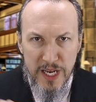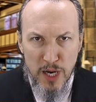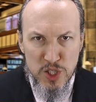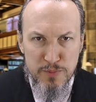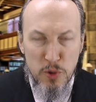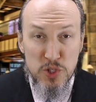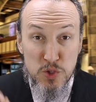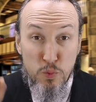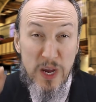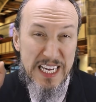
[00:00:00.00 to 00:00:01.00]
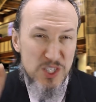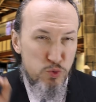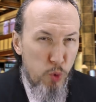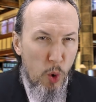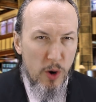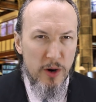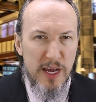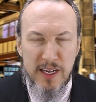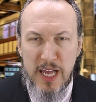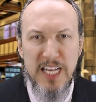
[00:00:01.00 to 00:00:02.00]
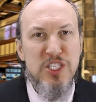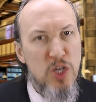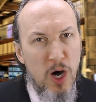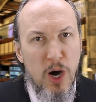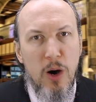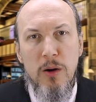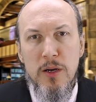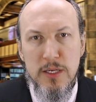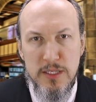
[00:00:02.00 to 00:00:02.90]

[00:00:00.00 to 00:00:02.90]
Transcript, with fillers: We are supposed to wage war against all